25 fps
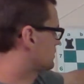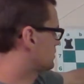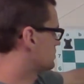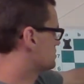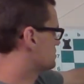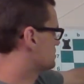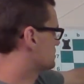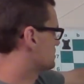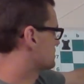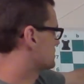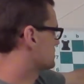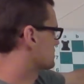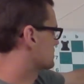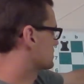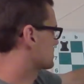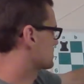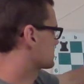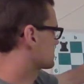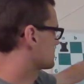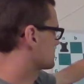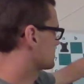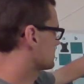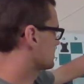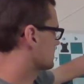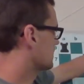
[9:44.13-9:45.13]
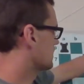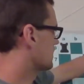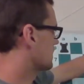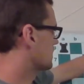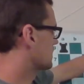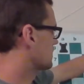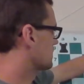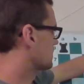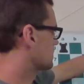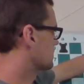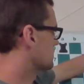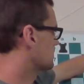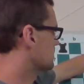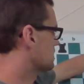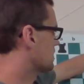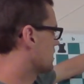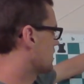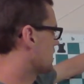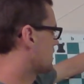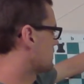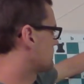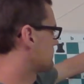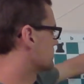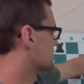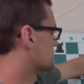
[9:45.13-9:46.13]
g6, and the
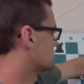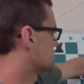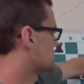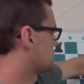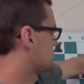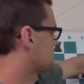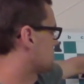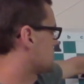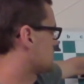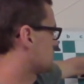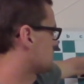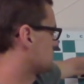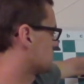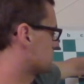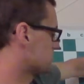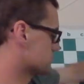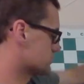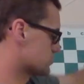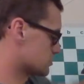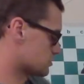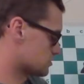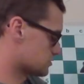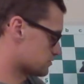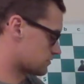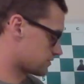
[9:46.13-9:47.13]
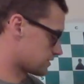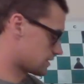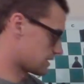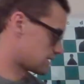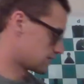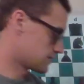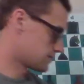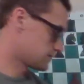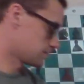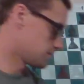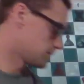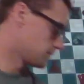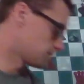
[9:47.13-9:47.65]
obvious follow-up move then